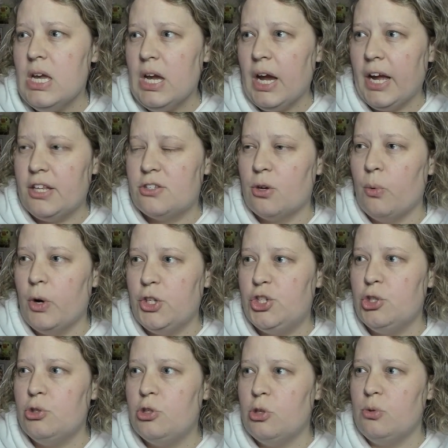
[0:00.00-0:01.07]
And so once
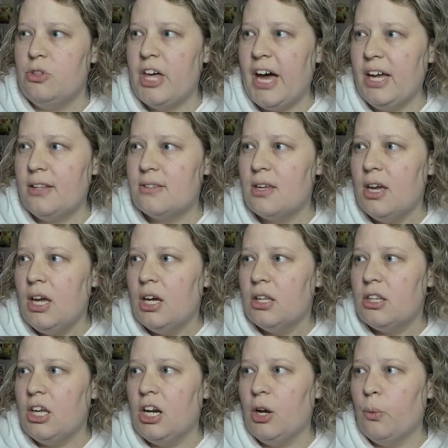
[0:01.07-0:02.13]
you do that,
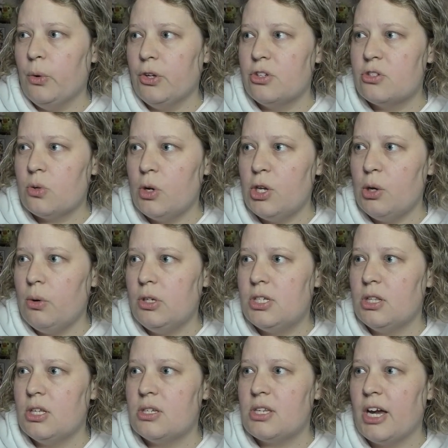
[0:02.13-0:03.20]
then it will sort you into
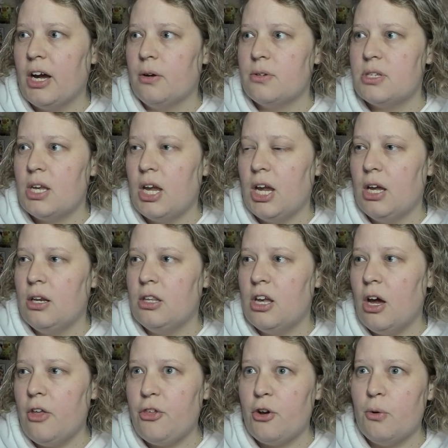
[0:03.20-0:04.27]
this house. And the
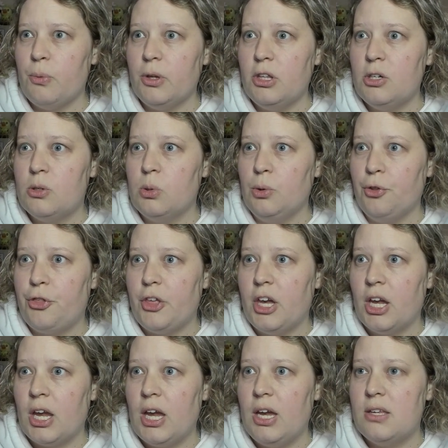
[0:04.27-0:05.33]
other really cool
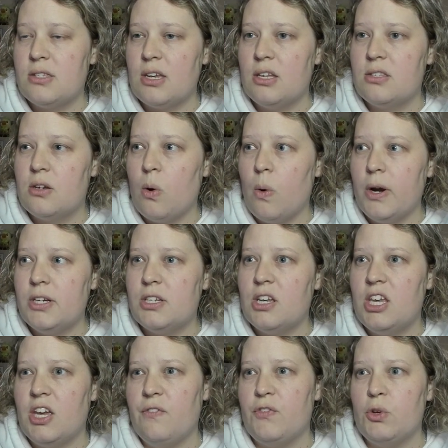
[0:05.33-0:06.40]
thing is it's going to
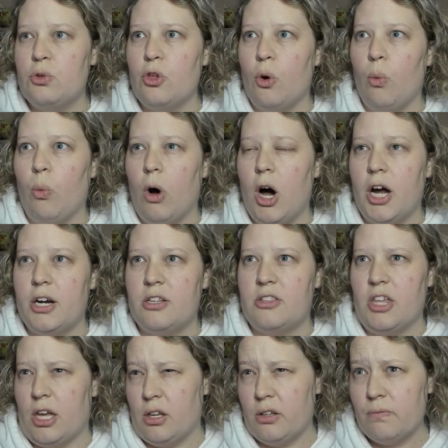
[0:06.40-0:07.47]
give you the wand
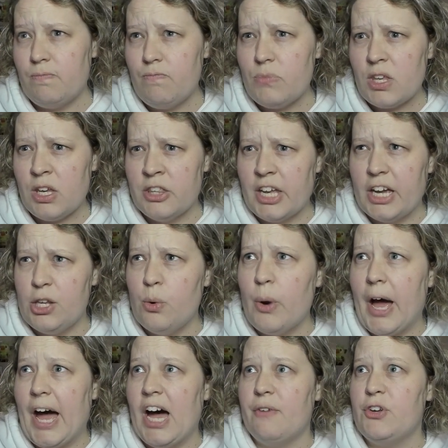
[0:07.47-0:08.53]
that you
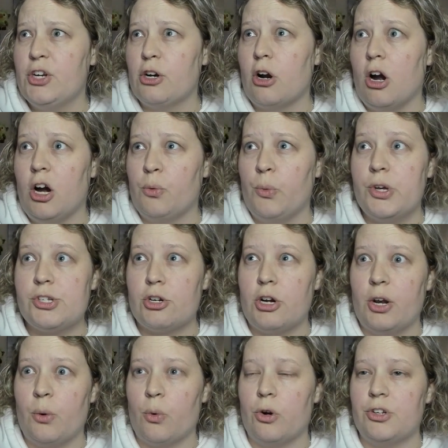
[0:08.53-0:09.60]
have here on
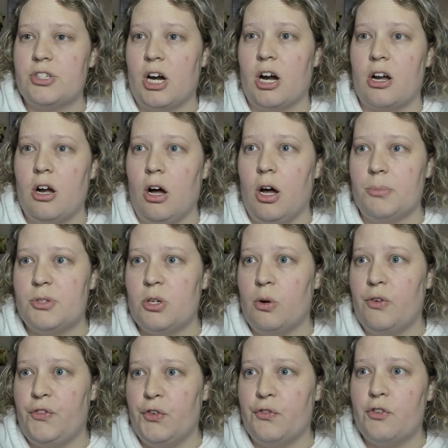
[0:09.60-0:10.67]
wizardingworld.com. So
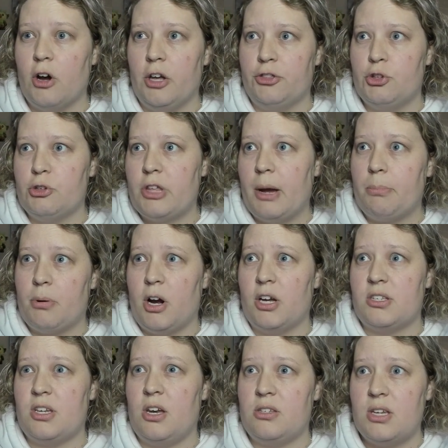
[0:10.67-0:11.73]
if you've gone through that
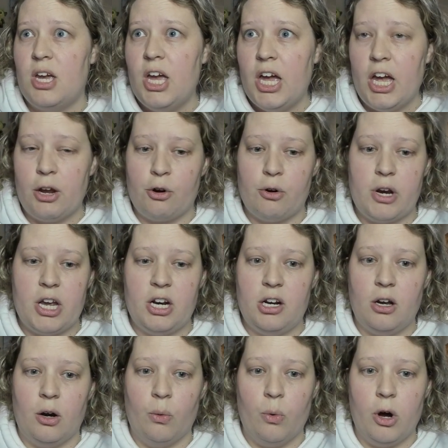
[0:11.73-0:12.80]
process and created
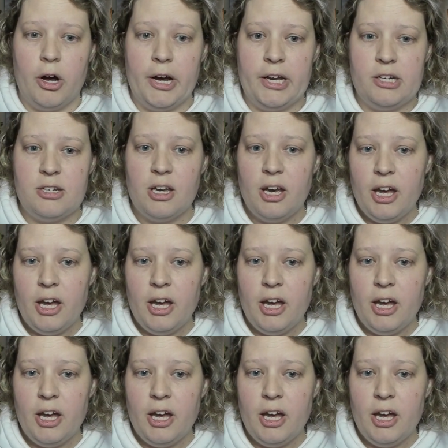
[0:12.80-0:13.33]
a wand,